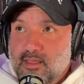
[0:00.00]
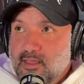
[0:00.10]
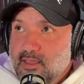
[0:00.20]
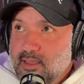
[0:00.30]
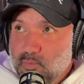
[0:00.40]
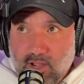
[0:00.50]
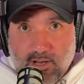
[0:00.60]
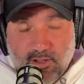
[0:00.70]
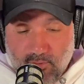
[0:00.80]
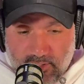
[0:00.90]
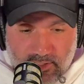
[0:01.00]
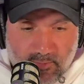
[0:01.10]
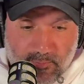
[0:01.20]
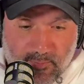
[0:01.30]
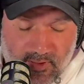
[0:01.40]
And we're not going to go
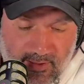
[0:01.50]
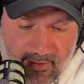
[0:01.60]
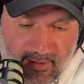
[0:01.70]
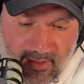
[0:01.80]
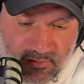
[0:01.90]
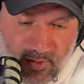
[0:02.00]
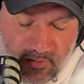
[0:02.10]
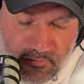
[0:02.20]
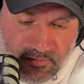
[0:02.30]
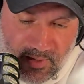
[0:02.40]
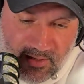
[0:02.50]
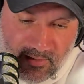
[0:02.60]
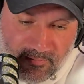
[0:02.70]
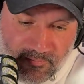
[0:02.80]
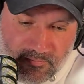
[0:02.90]
into his wasteful
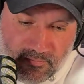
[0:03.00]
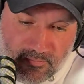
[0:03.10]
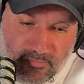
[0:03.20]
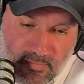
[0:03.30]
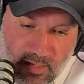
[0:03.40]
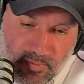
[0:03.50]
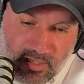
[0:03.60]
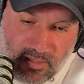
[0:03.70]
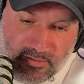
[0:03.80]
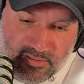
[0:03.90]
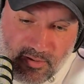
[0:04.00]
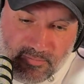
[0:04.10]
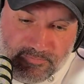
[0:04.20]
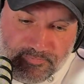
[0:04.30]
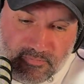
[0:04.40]
spending. That'll be another show.
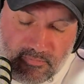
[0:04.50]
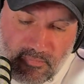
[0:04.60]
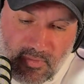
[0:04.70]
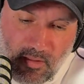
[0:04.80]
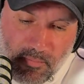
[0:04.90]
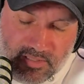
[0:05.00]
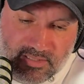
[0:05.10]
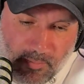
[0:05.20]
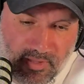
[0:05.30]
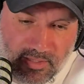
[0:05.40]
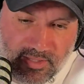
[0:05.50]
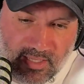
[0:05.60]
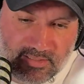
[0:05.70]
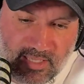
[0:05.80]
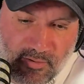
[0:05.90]
But some of the
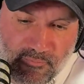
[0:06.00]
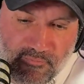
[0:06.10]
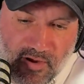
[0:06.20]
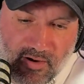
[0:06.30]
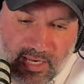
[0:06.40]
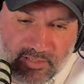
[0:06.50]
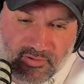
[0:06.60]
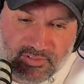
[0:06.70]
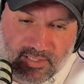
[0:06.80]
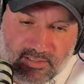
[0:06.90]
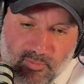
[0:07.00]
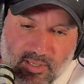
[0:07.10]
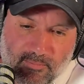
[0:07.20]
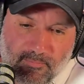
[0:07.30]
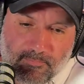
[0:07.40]
things that are very interesting to me,
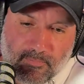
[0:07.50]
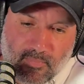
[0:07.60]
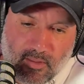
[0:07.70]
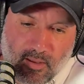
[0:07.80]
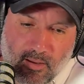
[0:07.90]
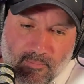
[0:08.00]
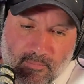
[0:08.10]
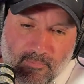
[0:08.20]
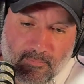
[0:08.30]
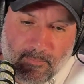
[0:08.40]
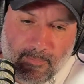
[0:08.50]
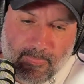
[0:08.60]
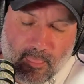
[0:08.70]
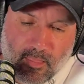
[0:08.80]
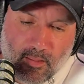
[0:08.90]

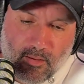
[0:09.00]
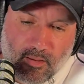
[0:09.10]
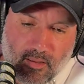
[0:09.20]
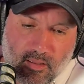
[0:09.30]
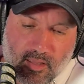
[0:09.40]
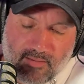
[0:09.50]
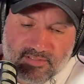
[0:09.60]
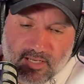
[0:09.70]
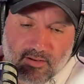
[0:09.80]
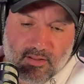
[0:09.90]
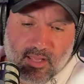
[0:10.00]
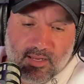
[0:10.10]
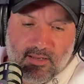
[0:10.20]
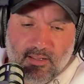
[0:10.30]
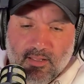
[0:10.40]
and I've said it
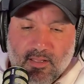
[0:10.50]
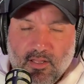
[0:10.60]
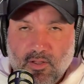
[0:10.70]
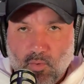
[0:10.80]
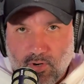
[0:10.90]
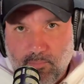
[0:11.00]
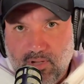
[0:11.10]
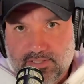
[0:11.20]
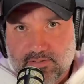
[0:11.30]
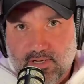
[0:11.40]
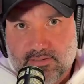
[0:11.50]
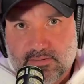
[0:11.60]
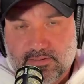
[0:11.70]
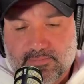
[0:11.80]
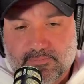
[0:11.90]
online, we're in a budget
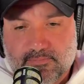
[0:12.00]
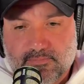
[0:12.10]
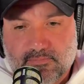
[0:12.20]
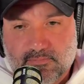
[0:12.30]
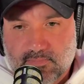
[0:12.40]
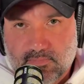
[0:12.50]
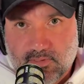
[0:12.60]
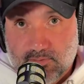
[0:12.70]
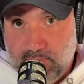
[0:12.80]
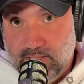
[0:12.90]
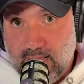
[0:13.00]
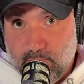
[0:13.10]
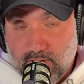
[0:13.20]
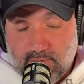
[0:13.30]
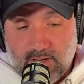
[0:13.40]
crisis. It's been that
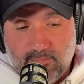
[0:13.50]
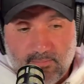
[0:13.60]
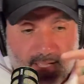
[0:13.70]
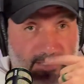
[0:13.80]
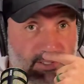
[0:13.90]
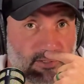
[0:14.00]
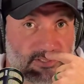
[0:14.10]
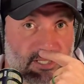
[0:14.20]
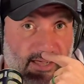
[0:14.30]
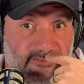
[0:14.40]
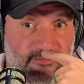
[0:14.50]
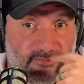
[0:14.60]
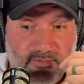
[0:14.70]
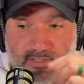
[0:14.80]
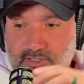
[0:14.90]
way, right? Last year was tough.
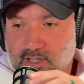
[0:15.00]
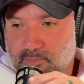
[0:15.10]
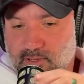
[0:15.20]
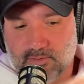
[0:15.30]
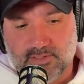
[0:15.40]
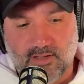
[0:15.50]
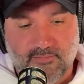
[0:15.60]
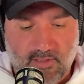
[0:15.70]
This coming year was tough.